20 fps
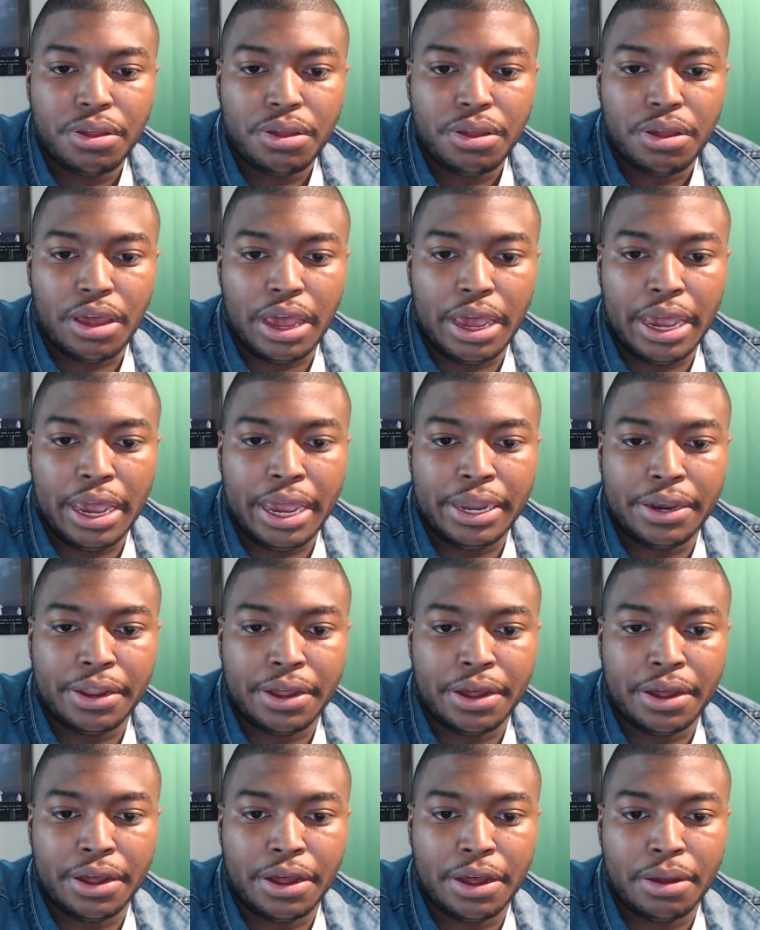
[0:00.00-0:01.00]
And
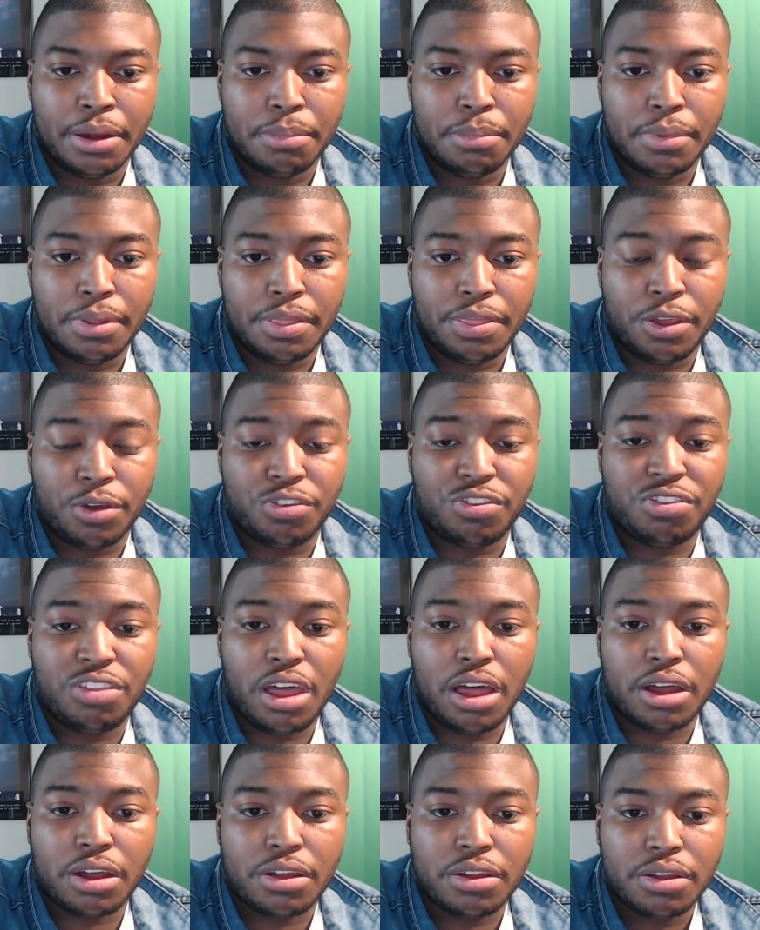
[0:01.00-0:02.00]
they're
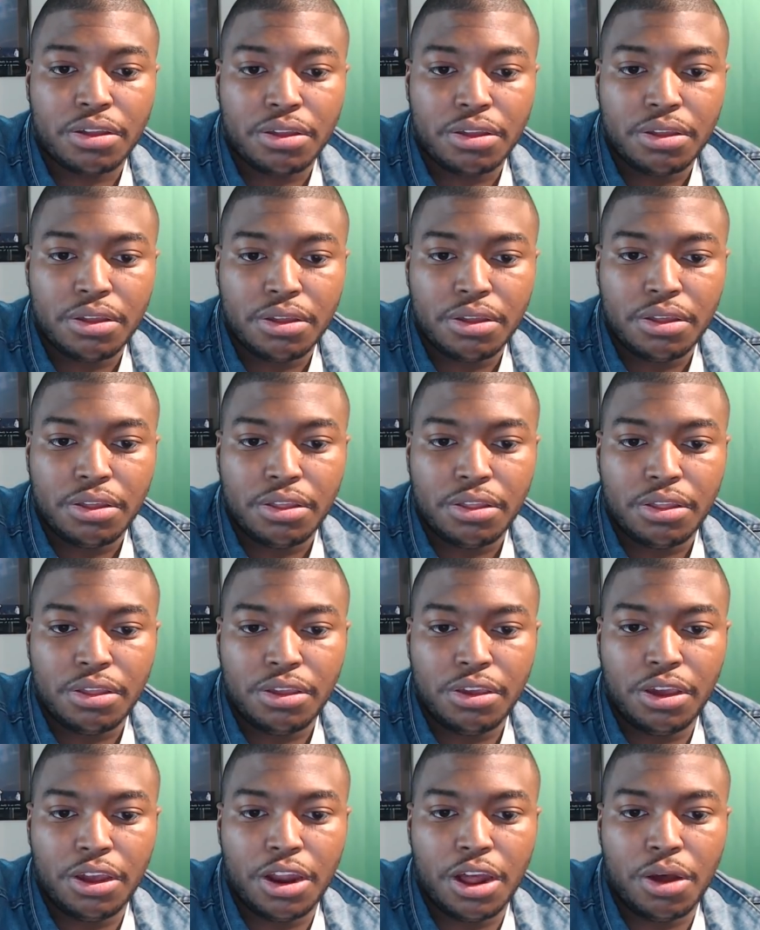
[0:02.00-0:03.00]
stuck,
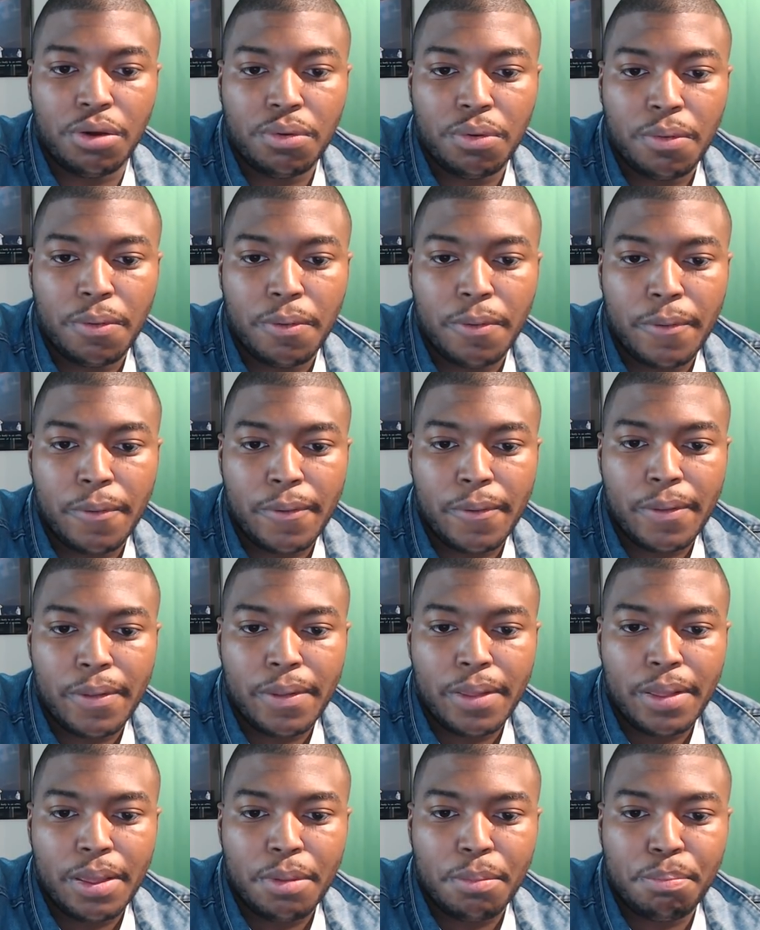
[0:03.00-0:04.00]

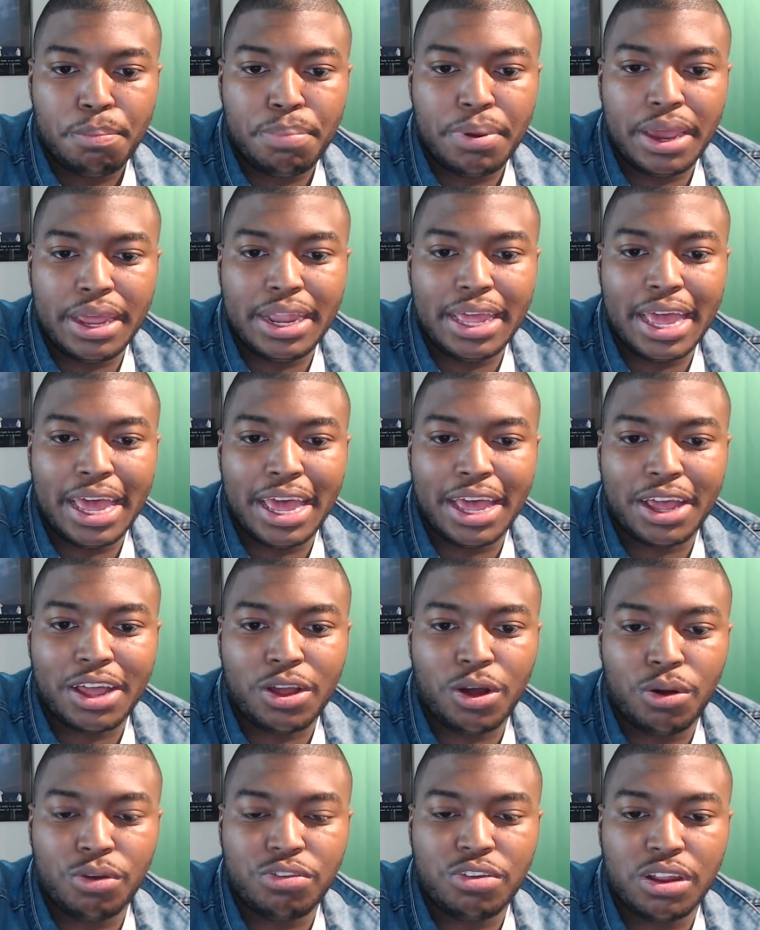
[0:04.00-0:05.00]
Penny head
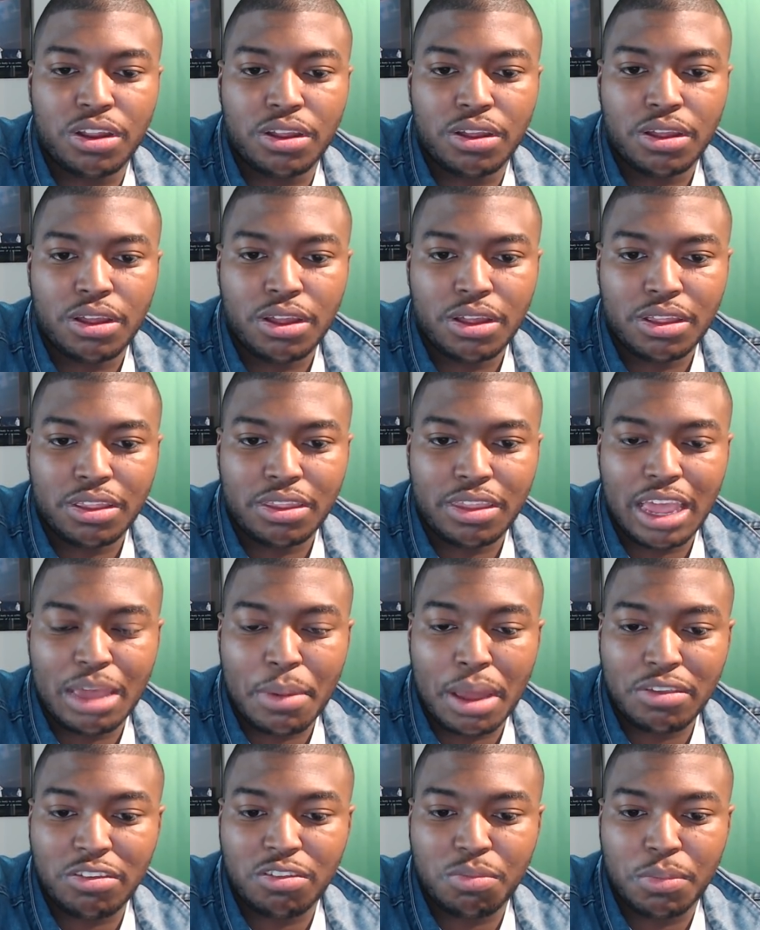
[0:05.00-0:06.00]
coach of the... Damn,
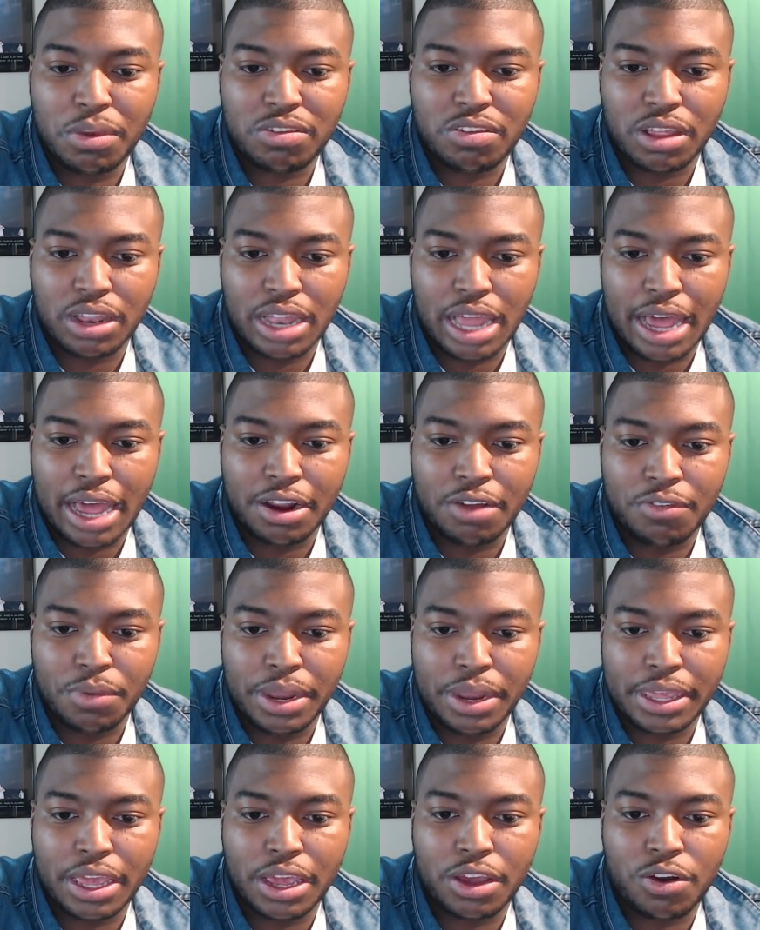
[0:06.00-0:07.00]
I just missed a lot of it.
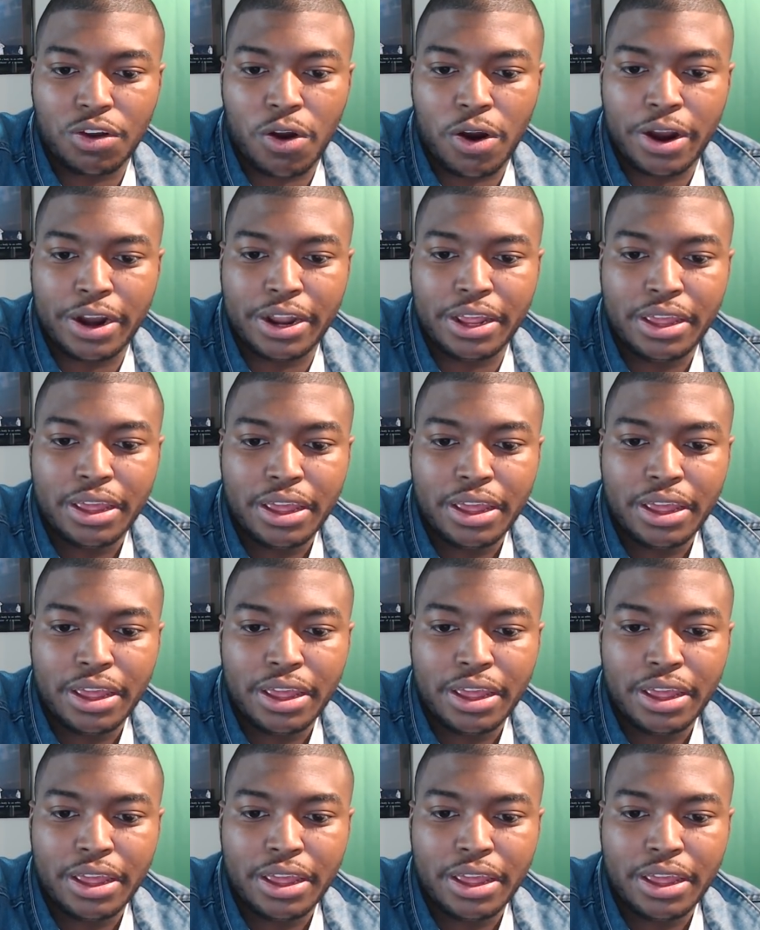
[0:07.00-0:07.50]
Nicky and Cardi.